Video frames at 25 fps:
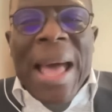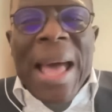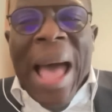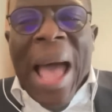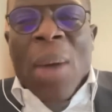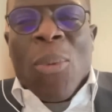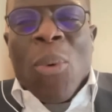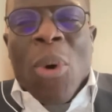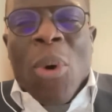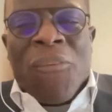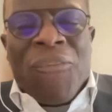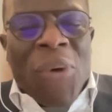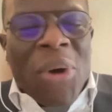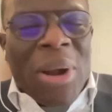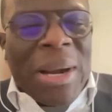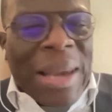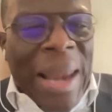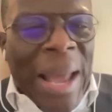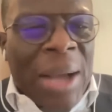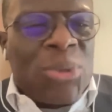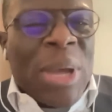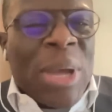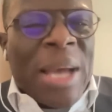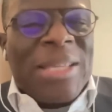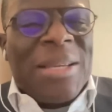I worked for
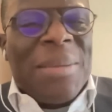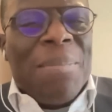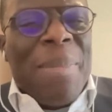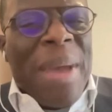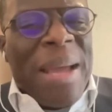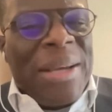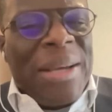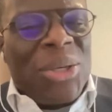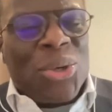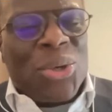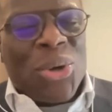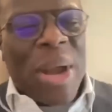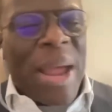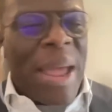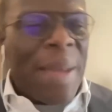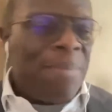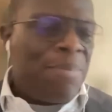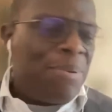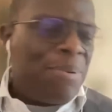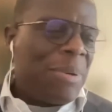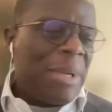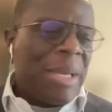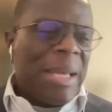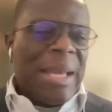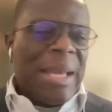Glaxo as a med rep,